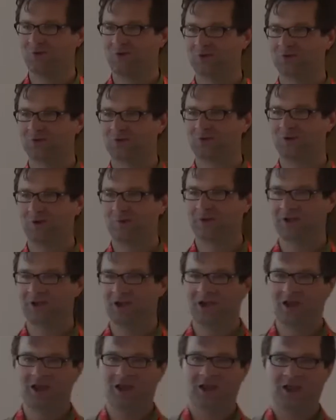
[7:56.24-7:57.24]
want to do with it?
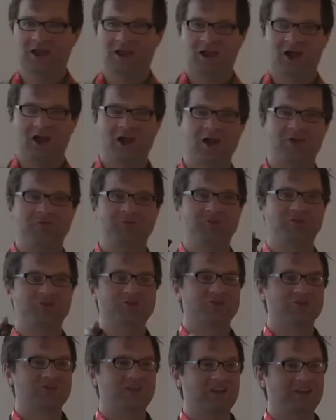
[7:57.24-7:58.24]
We
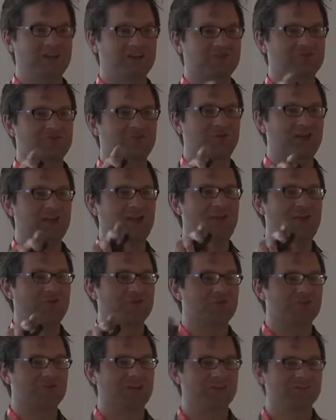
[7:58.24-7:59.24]
just like track every
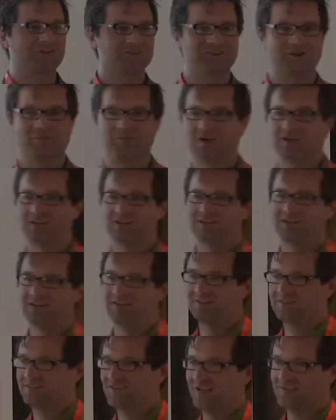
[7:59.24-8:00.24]
change somebody
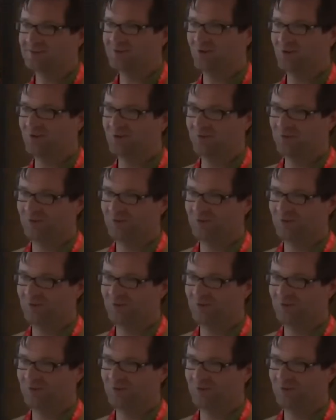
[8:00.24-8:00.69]
does on a